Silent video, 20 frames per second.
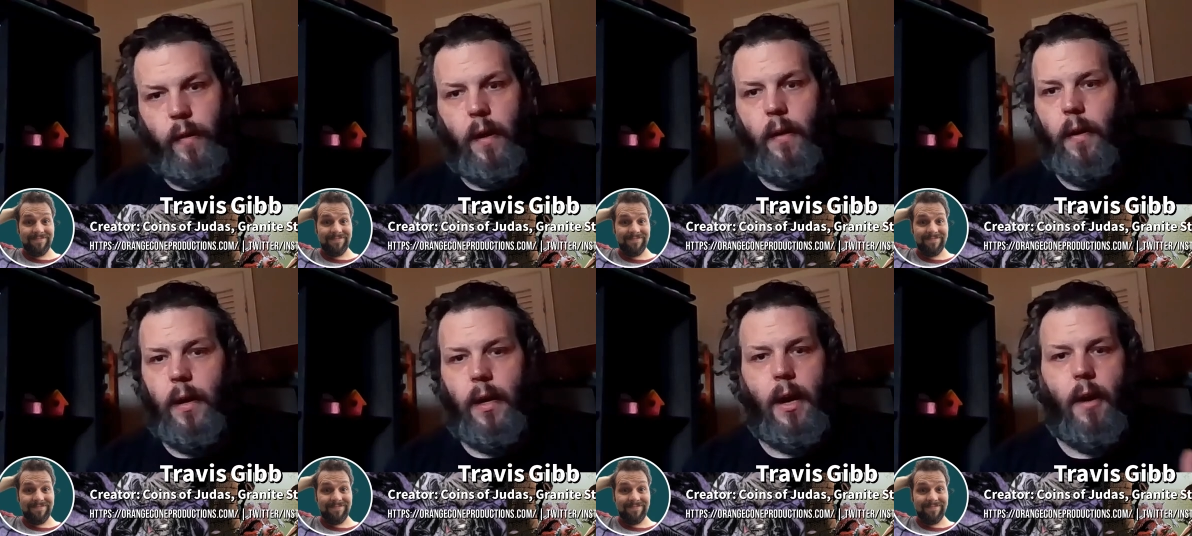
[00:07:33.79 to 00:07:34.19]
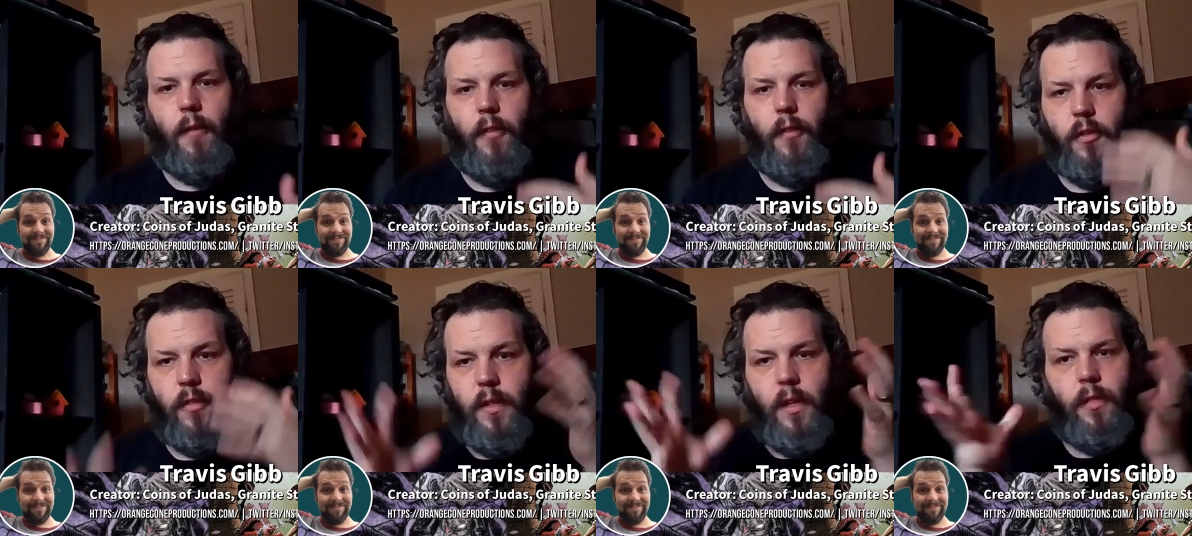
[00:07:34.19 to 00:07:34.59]
Speaker 1: variant
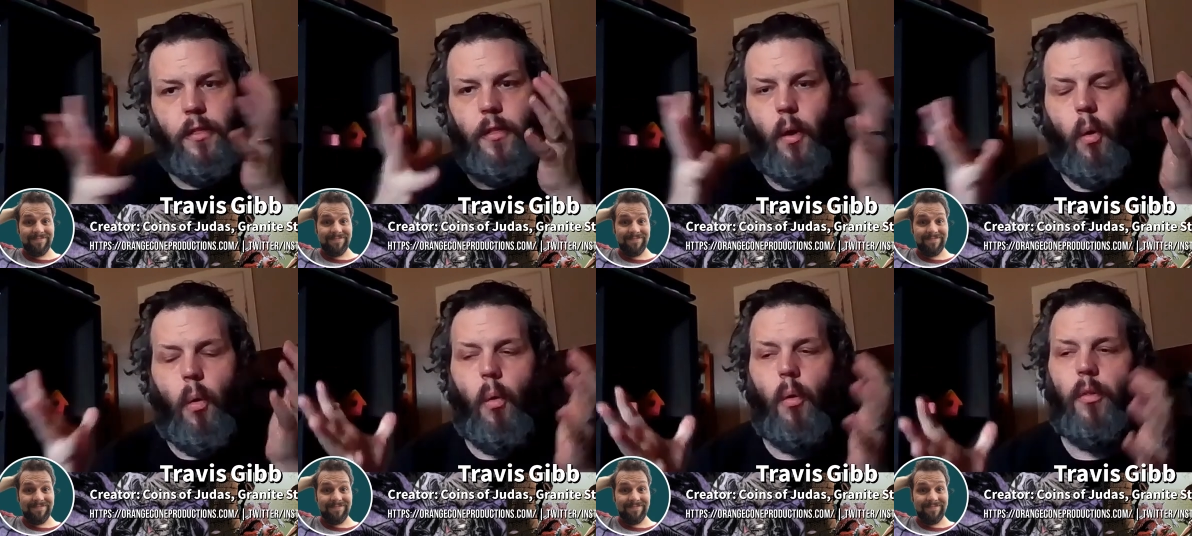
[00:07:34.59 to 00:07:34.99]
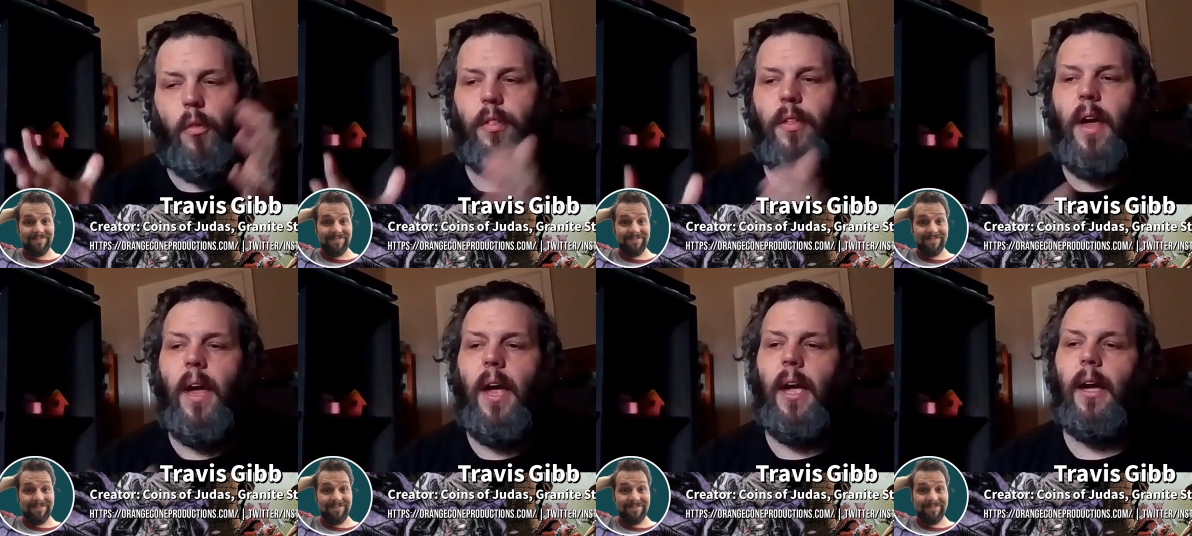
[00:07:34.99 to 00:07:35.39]
covers, did the whole
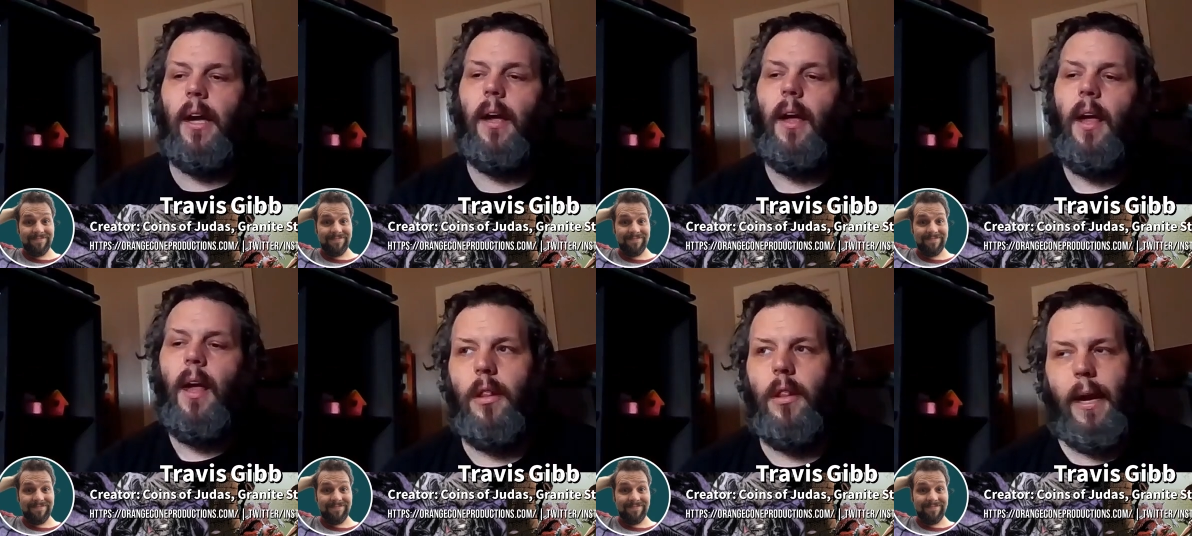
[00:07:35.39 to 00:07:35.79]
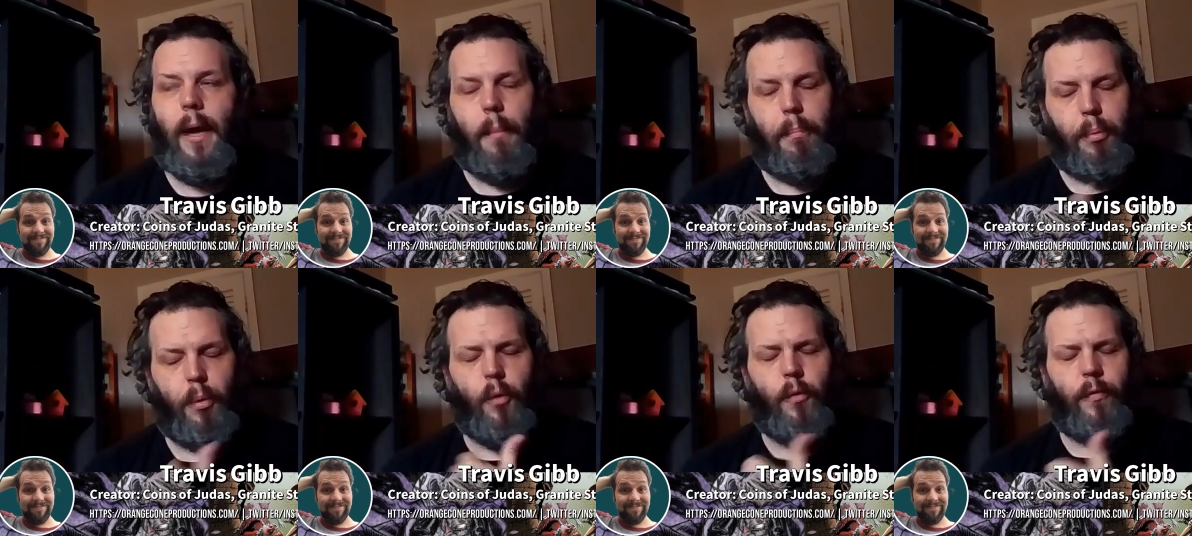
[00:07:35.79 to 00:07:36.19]
thing, like
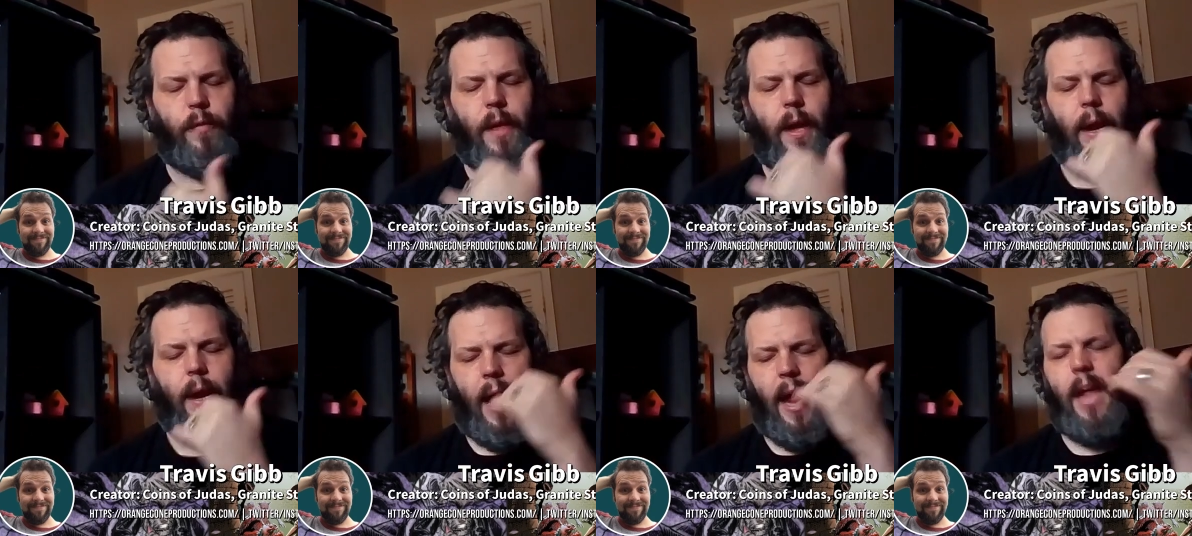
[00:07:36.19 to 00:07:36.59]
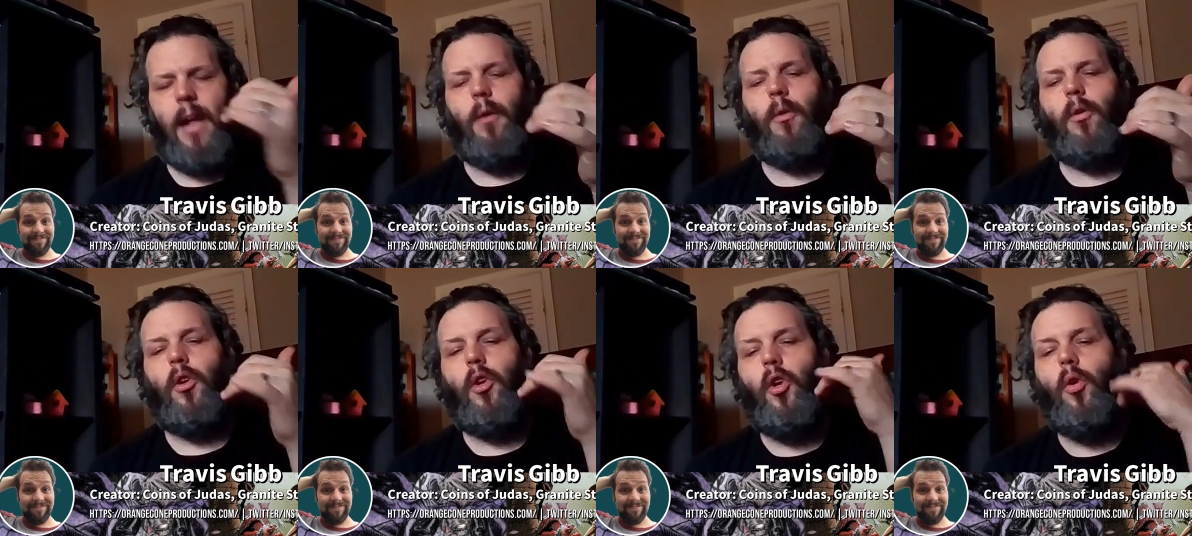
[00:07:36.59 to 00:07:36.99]
a proof that, hey,
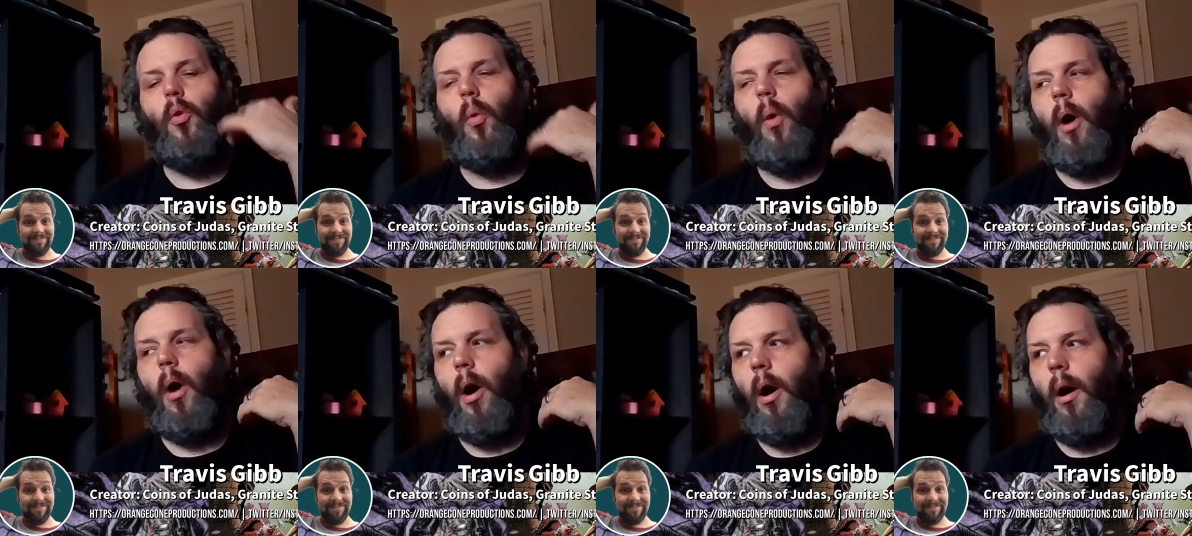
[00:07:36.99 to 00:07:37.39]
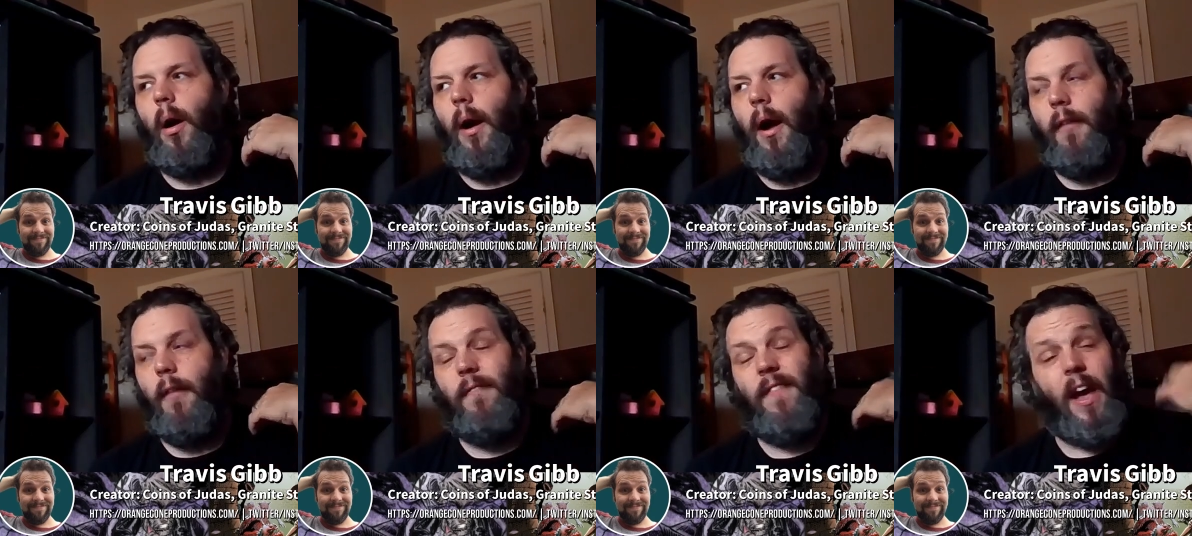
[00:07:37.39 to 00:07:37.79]
you are
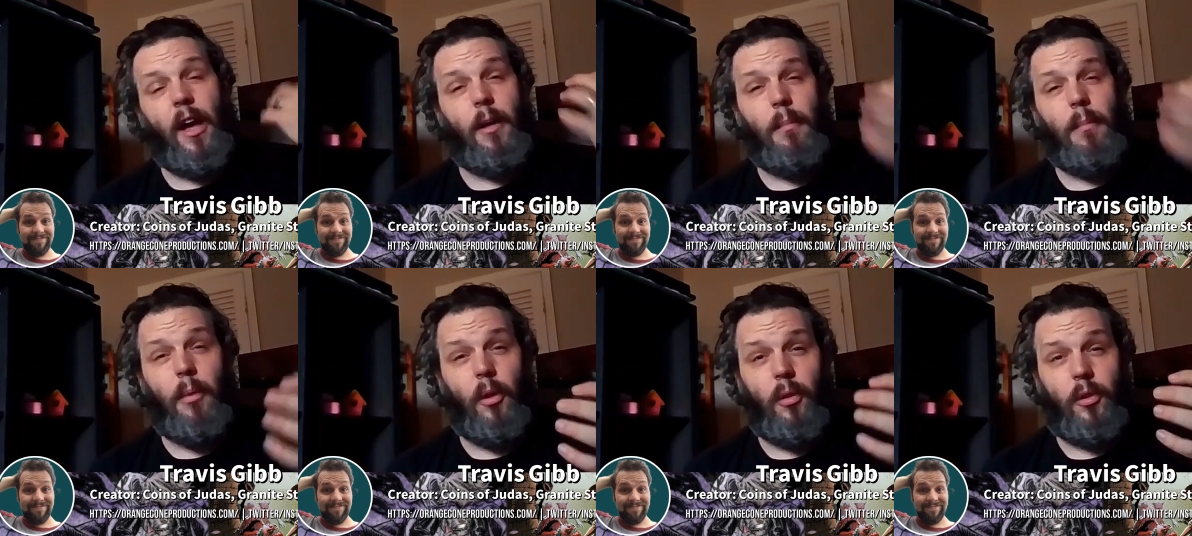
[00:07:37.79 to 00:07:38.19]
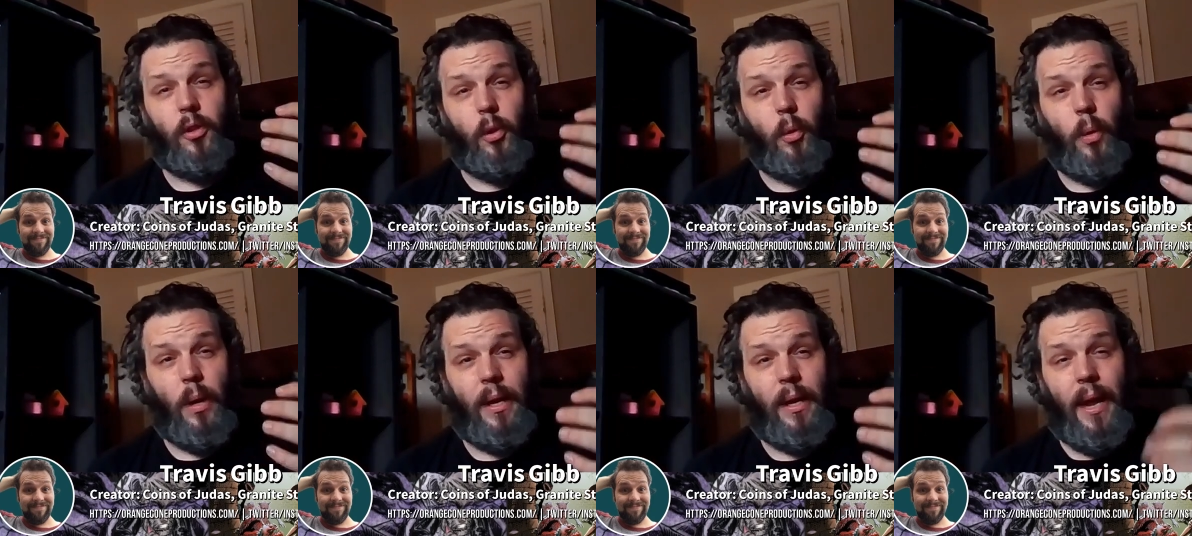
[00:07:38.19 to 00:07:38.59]
valuable
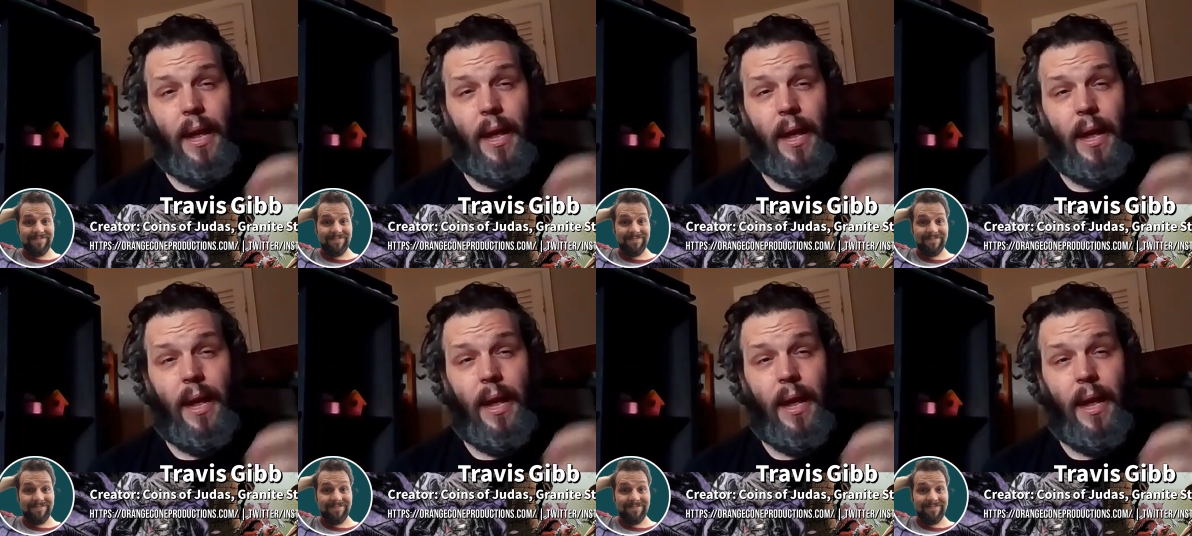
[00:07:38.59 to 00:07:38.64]
to it.